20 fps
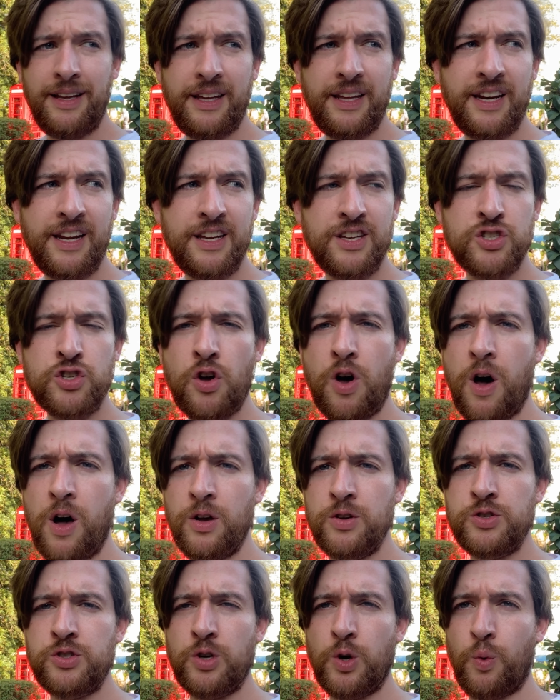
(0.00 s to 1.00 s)
It is
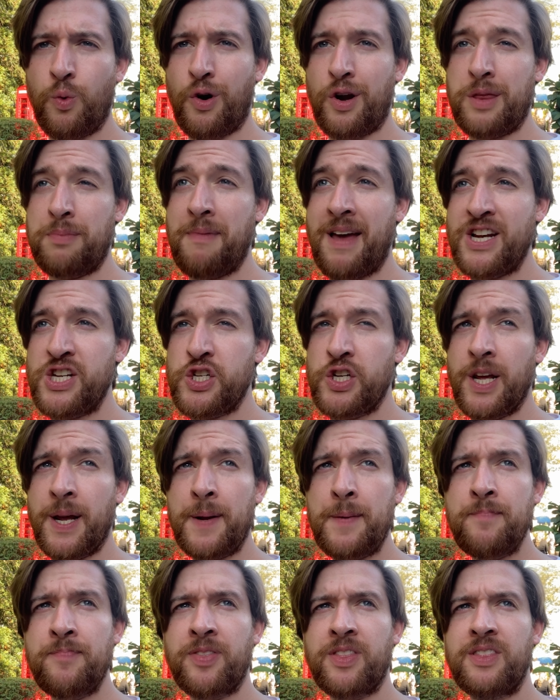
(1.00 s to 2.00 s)
also worth
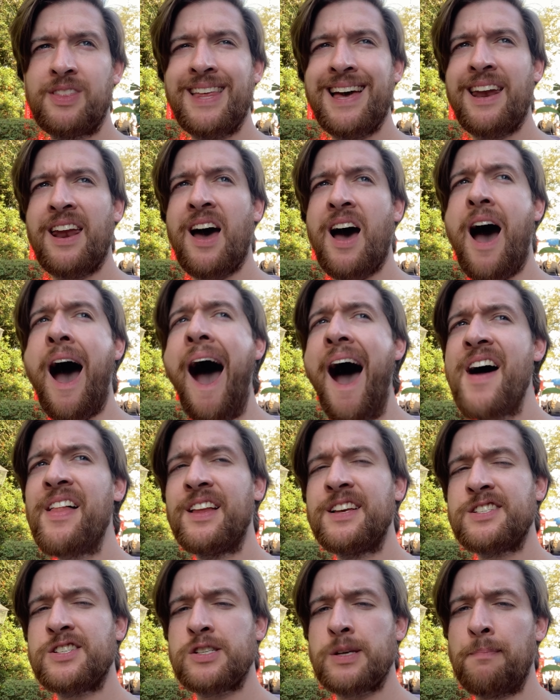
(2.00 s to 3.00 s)
mentioning that
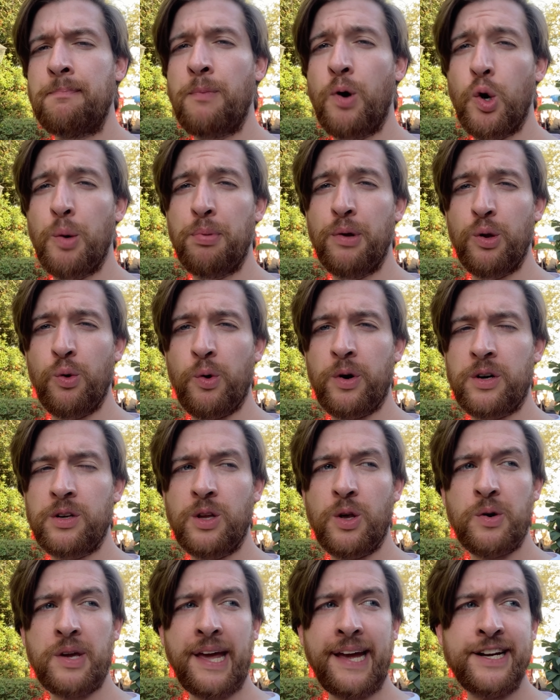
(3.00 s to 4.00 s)
this is a mobile order
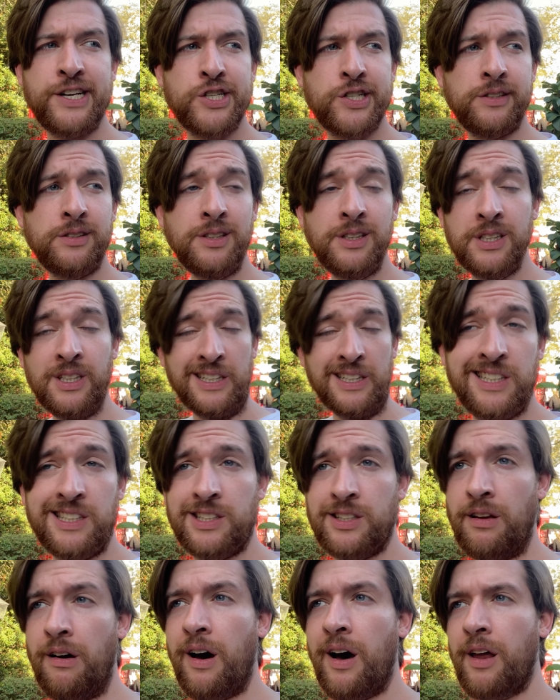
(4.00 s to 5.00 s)
location.
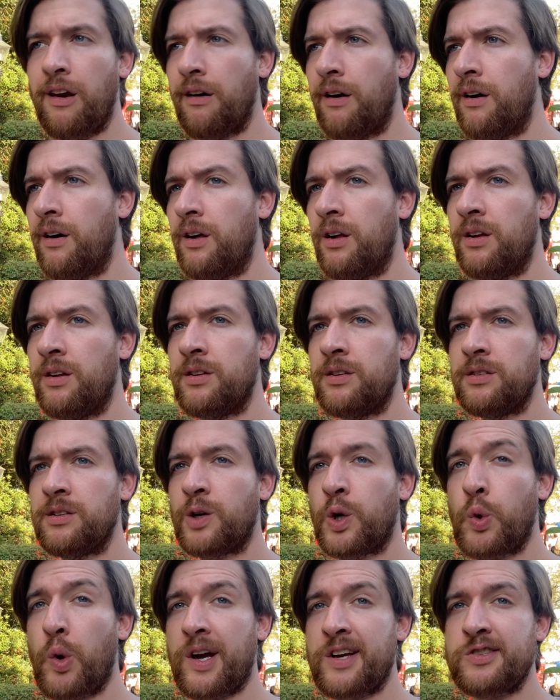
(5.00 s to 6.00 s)
Not all
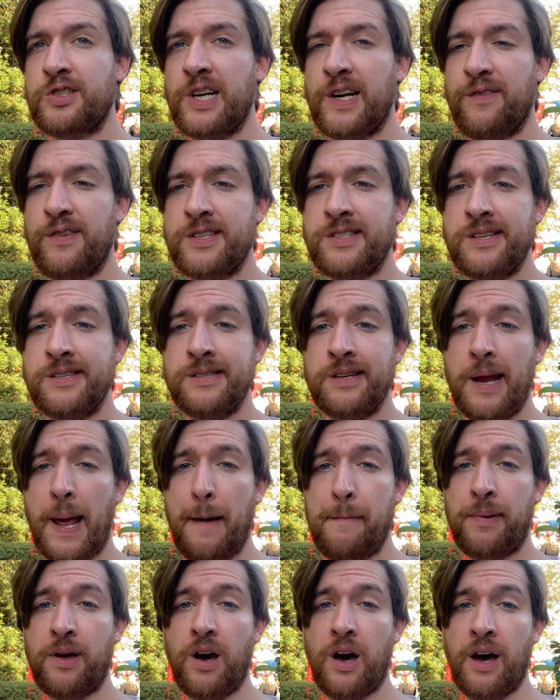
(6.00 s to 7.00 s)
quick services in
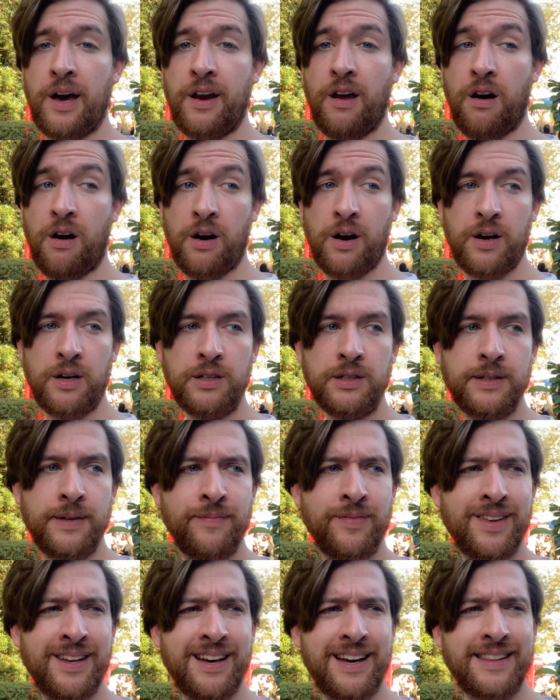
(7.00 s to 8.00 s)
Epcot are.
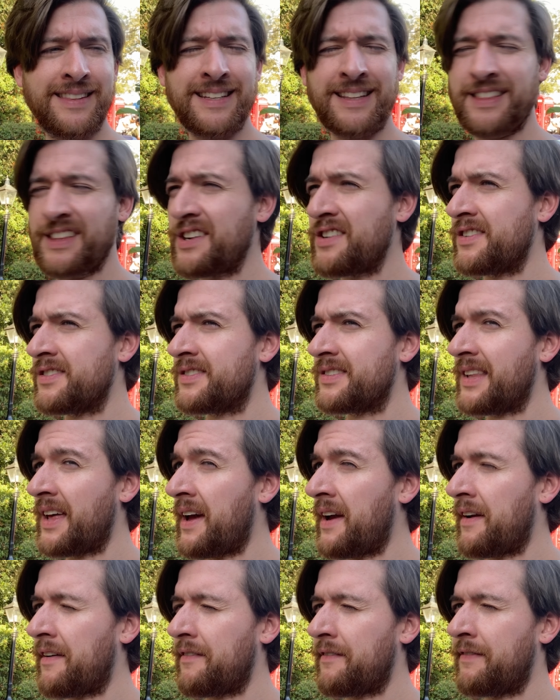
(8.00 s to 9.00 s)
I think there's
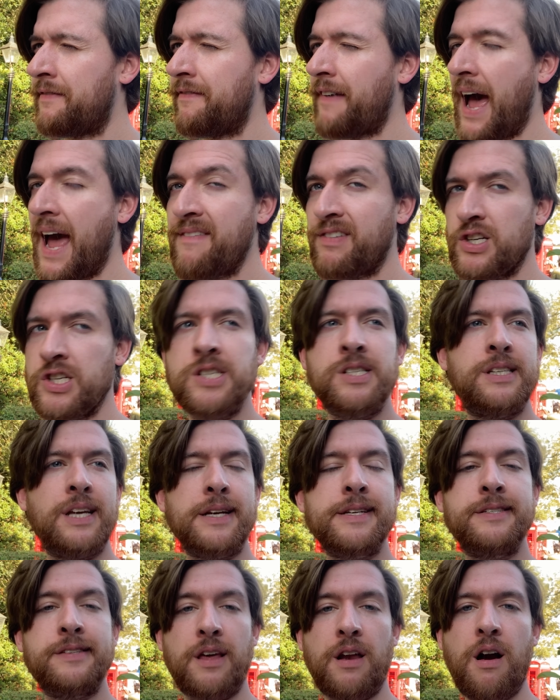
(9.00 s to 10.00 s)
like 5 or
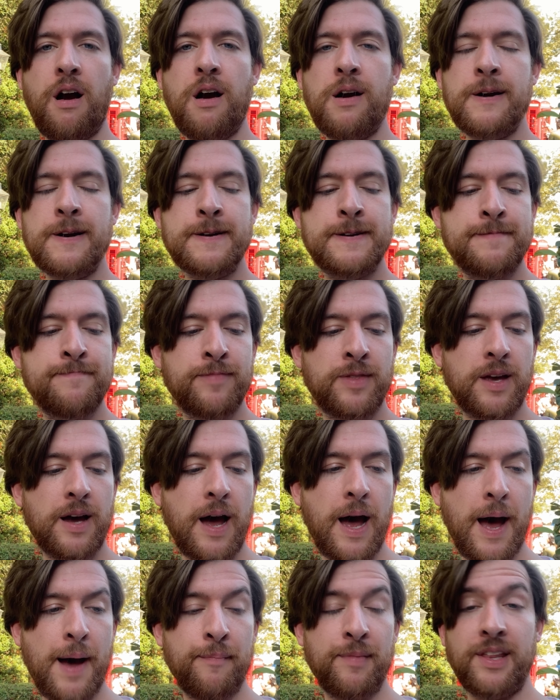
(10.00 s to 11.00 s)
6 that are,
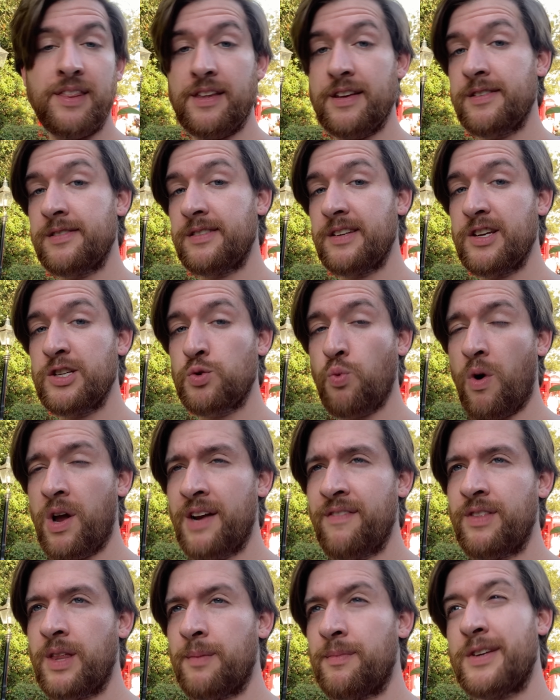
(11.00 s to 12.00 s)
and this is one
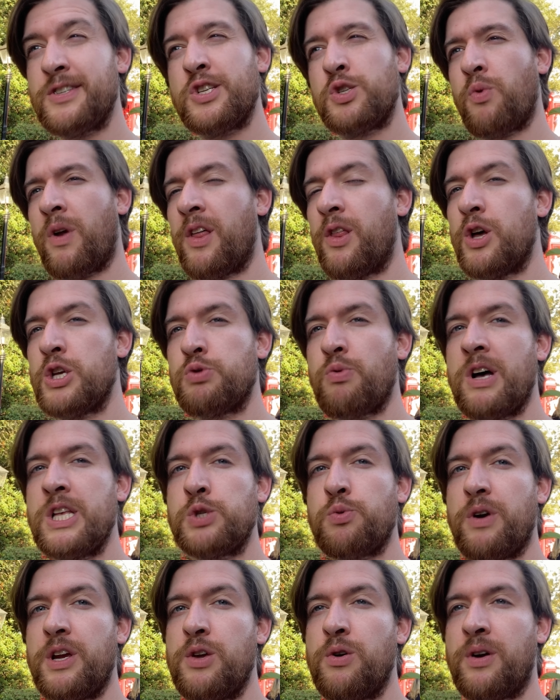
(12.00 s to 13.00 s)
of them. This is one of those
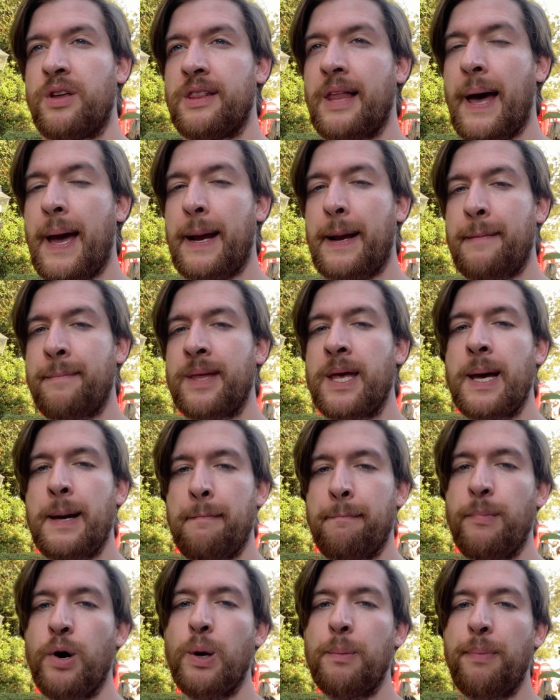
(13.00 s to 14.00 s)
ones where you could like
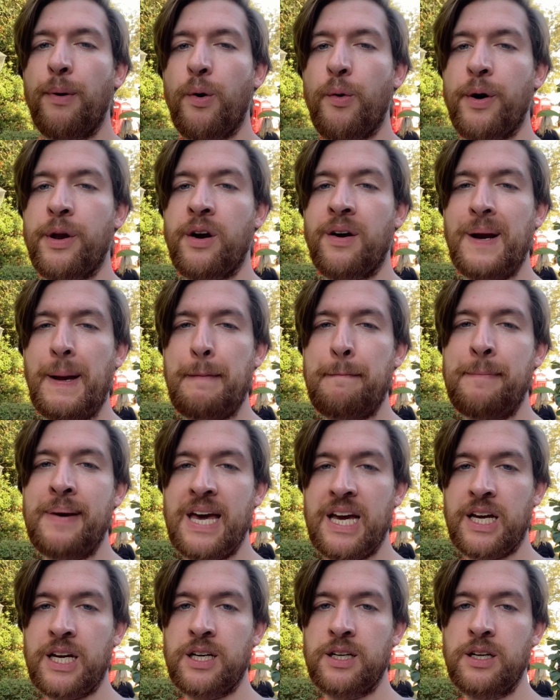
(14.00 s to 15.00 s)
mobile order and
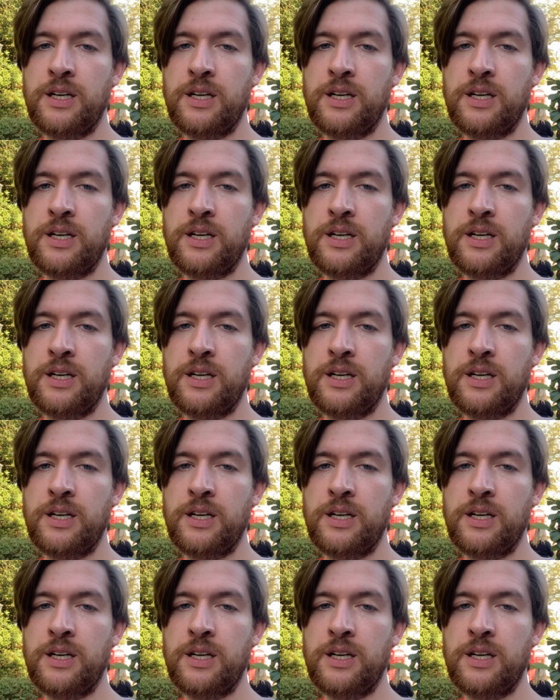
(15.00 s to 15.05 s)
pick